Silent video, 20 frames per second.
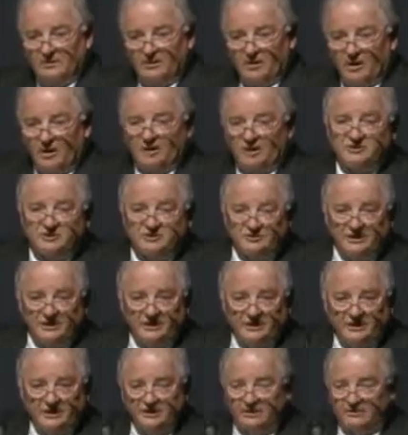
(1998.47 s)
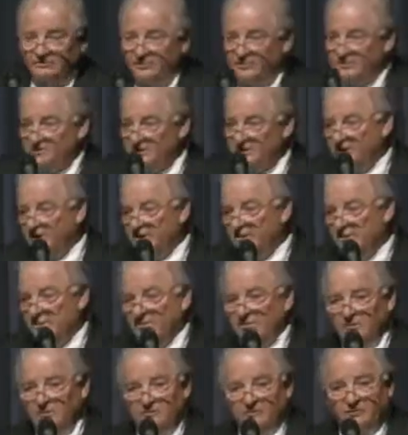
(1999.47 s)
Argentina,
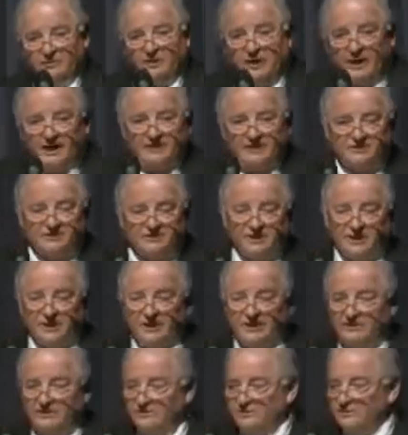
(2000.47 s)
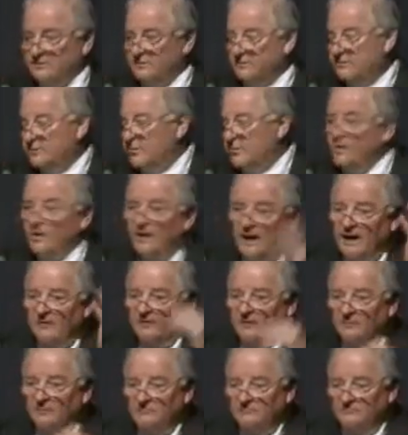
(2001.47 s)
Brazil, United States,
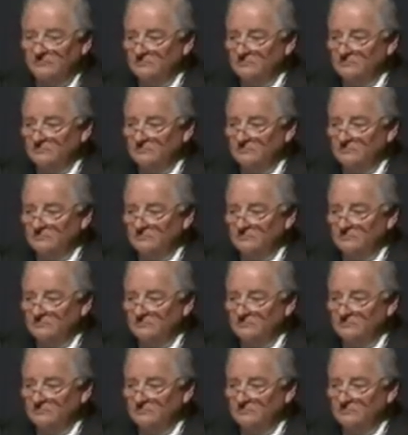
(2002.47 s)
wherever.